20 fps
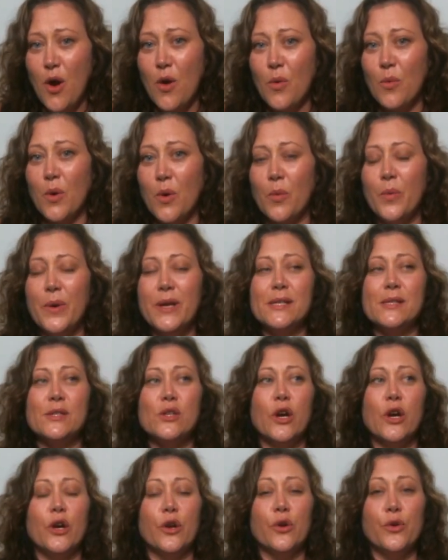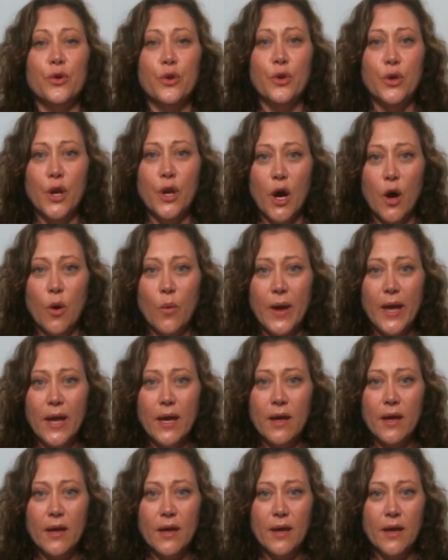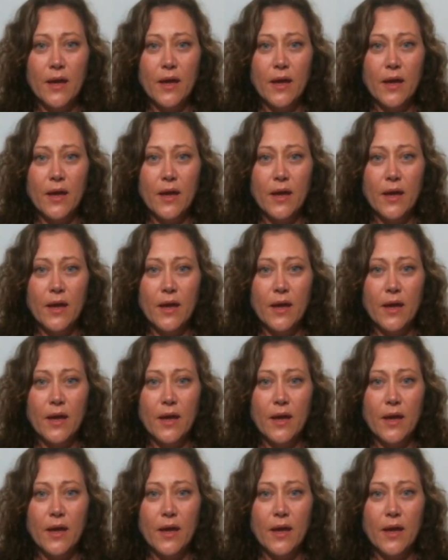where we start knowing